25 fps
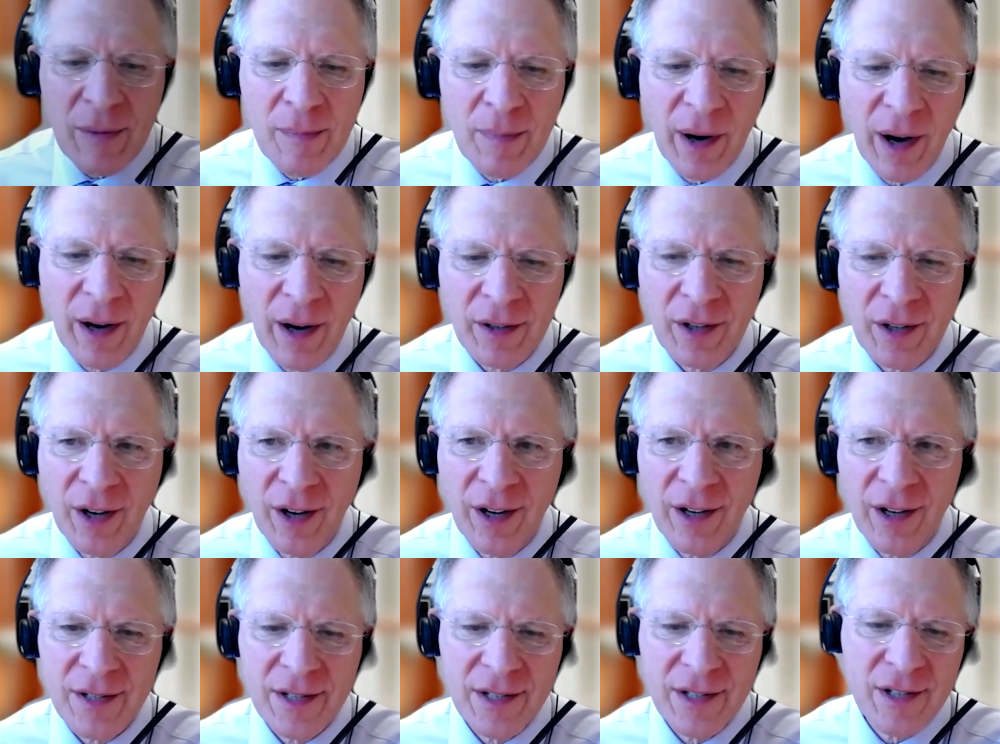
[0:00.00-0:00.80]

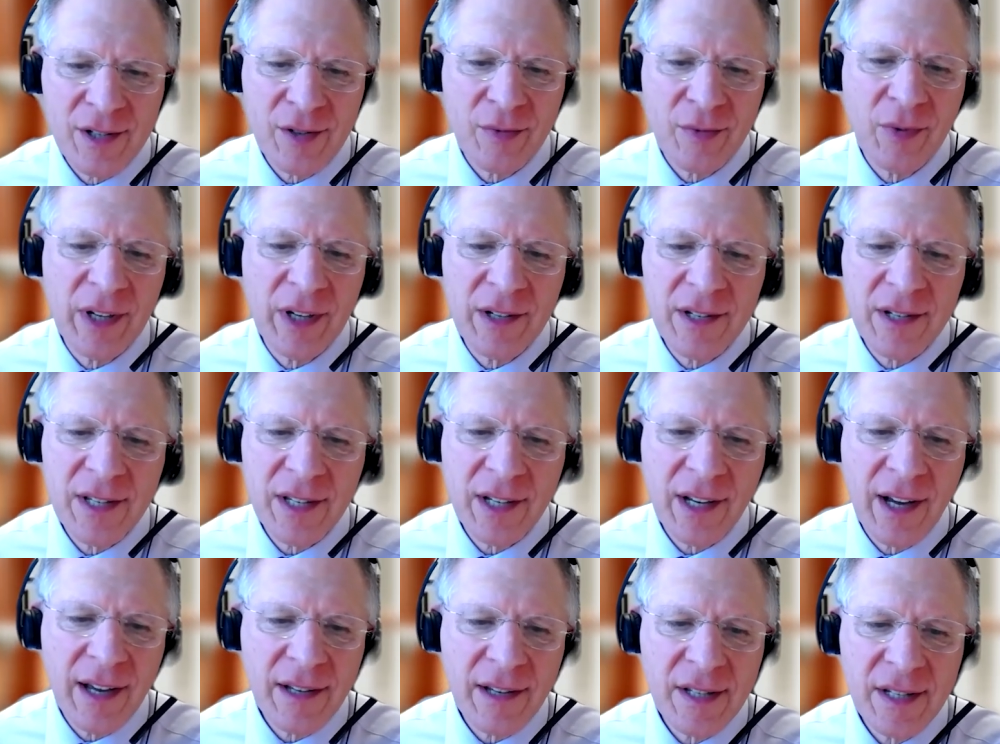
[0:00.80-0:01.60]
podcasts, we
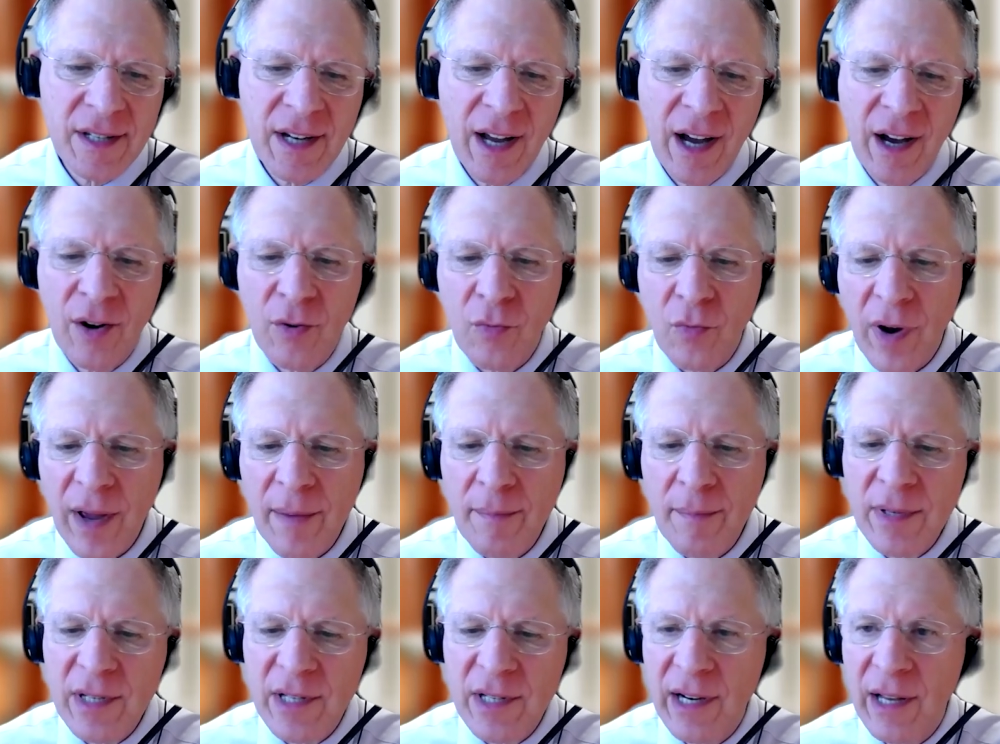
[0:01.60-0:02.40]
discussed how
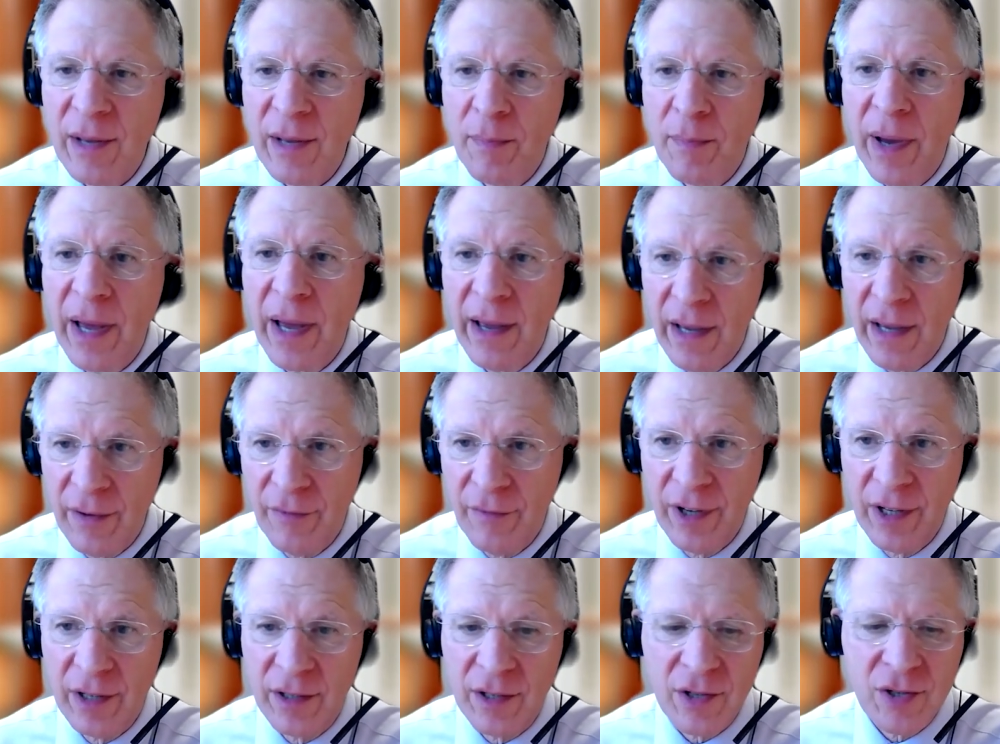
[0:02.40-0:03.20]
REM sleep
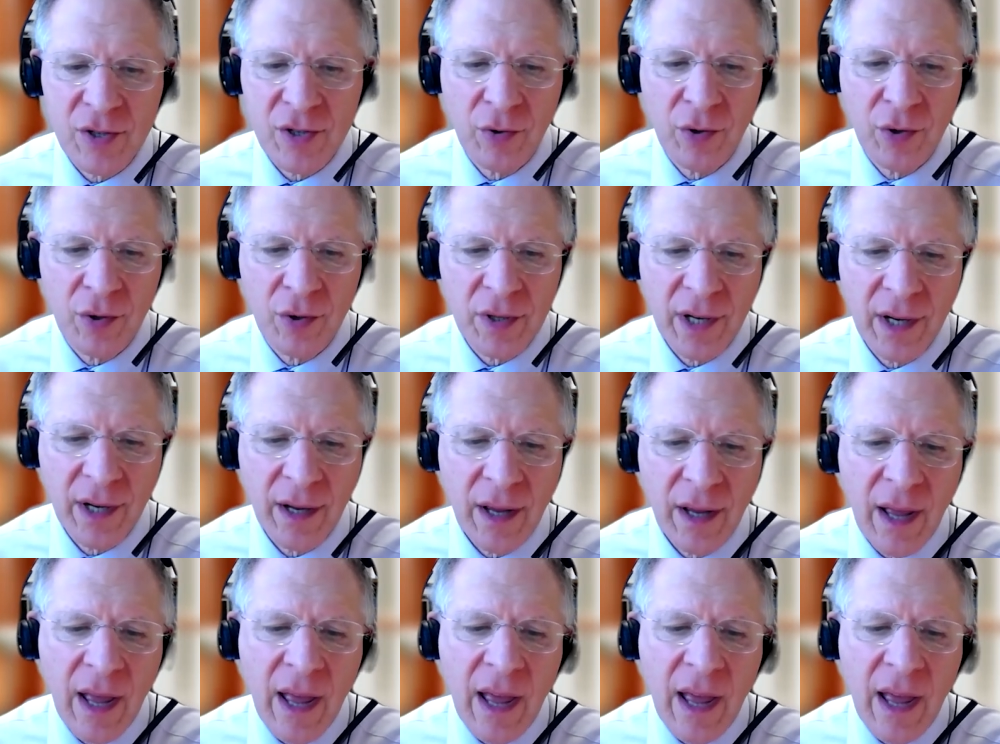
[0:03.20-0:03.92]
behavior disorder